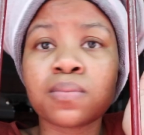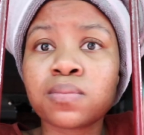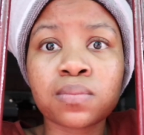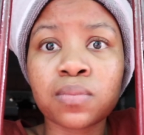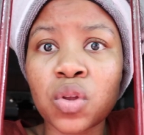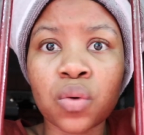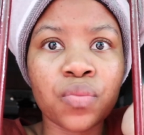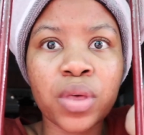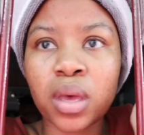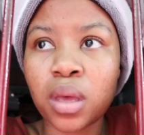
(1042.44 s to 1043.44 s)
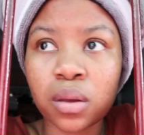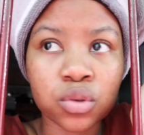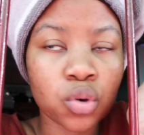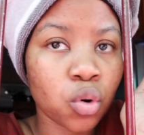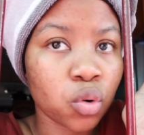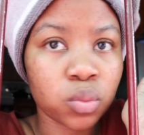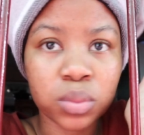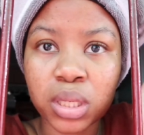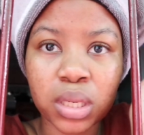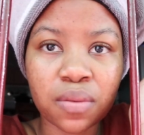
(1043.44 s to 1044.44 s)
no, the hair is combed
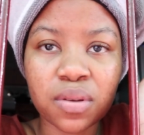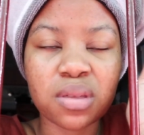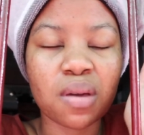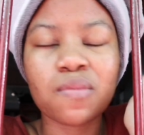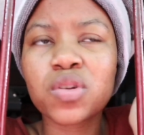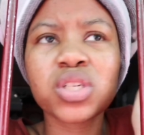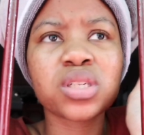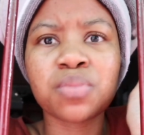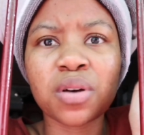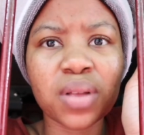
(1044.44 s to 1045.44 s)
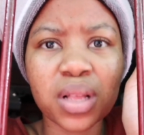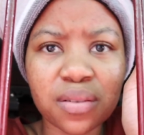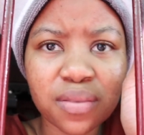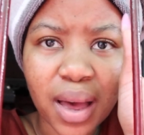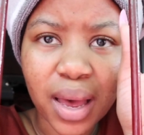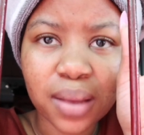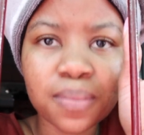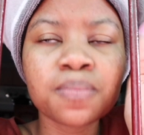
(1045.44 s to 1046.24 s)
and everything, which is perfectly fine.